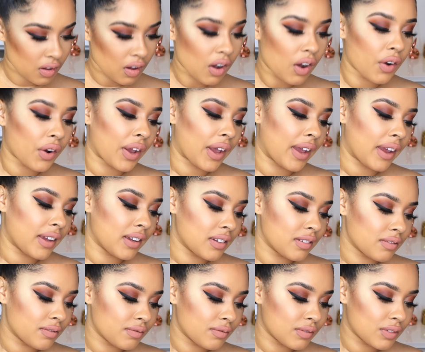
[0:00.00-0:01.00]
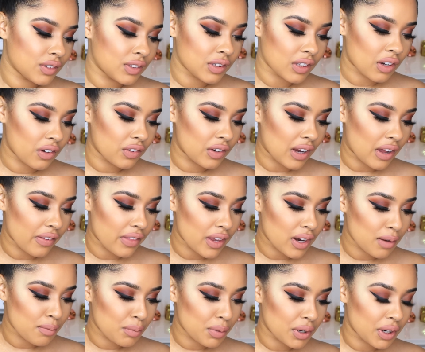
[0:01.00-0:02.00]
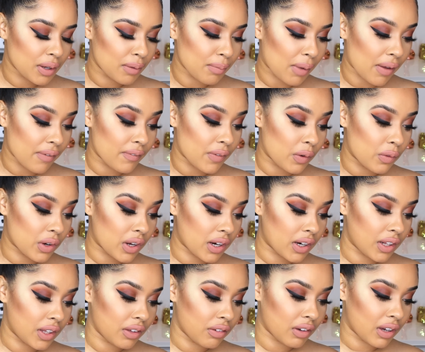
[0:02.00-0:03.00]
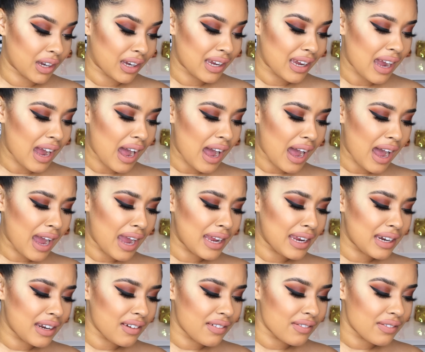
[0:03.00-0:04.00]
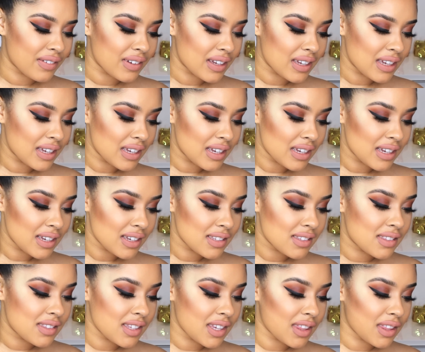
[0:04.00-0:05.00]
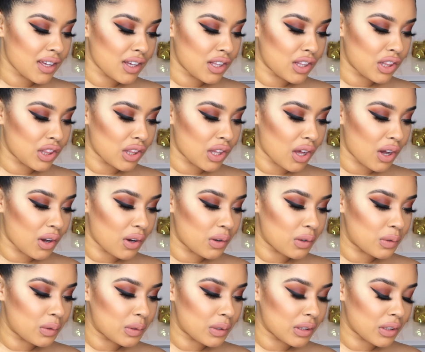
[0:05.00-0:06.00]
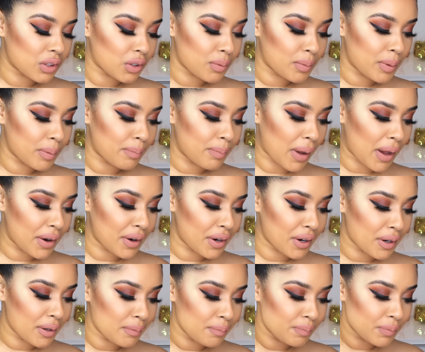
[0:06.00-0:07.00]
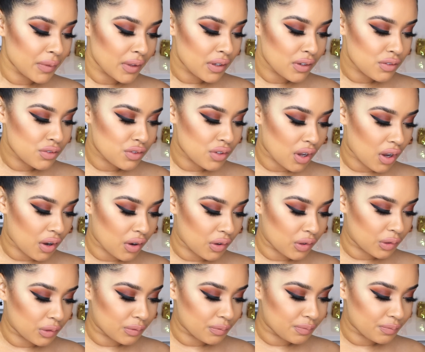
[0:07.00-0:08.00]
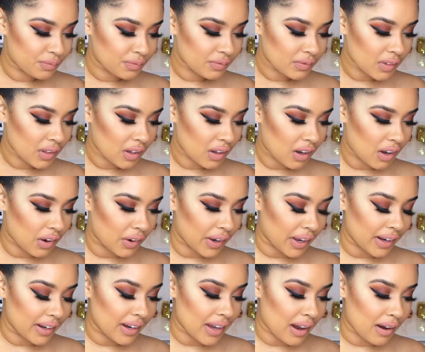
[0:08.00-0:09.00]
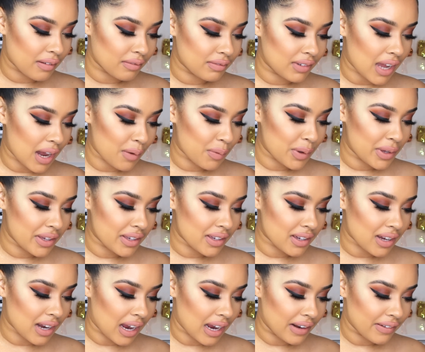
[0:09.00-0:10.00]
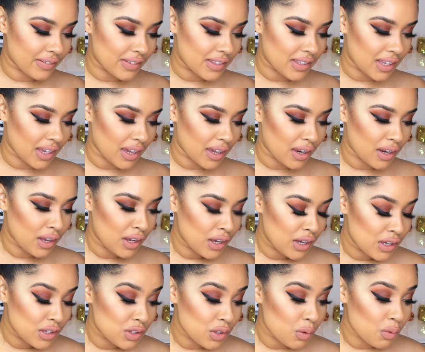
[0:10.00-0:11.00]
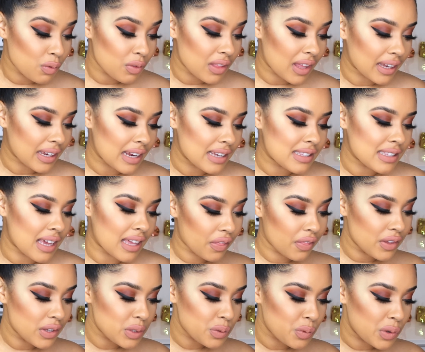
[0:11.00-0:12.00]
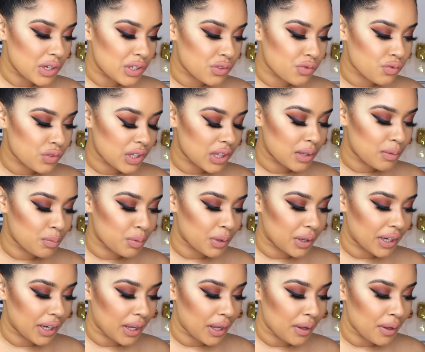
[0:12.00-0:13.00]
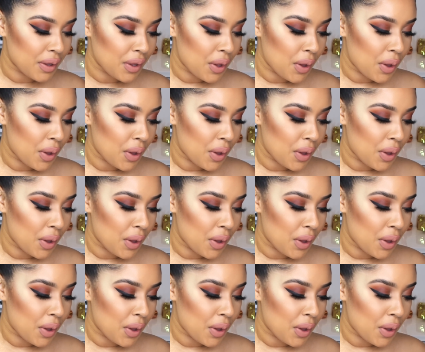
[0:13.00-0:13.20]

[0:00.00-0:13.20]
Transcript: okay so now that I'm putting my phone on it you kind of see the glow a little bit better so Okay, now, now we kind of see it. So like I said, this one is really pretty,